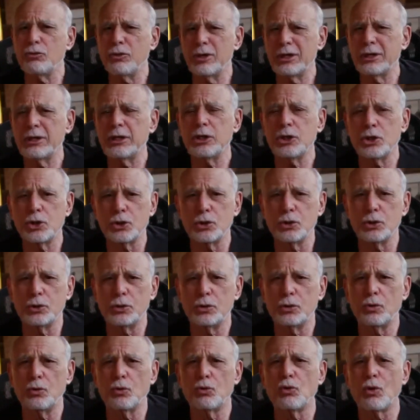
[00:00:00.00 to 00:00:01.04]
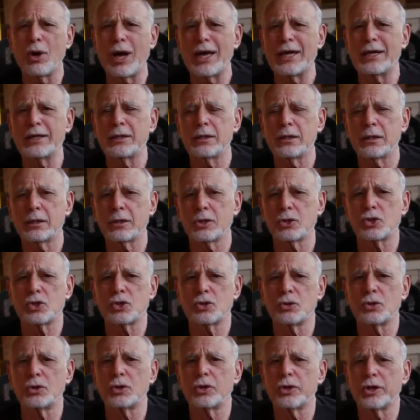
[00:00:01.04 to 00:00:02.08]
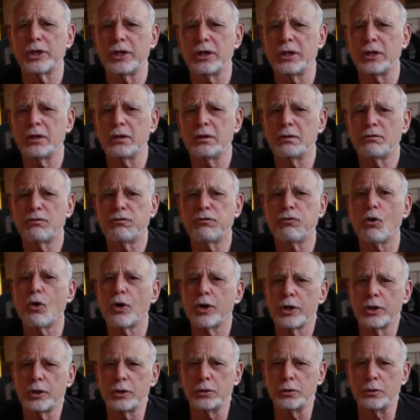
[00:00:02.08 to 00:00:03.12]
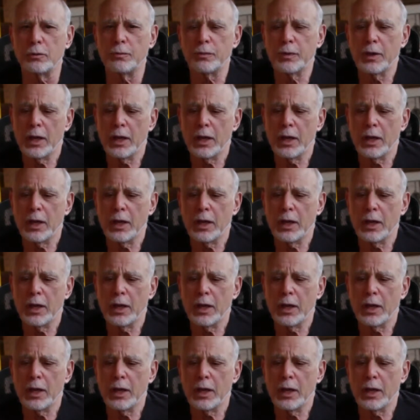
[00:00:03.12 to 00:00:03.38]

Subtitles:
really do write the story for you.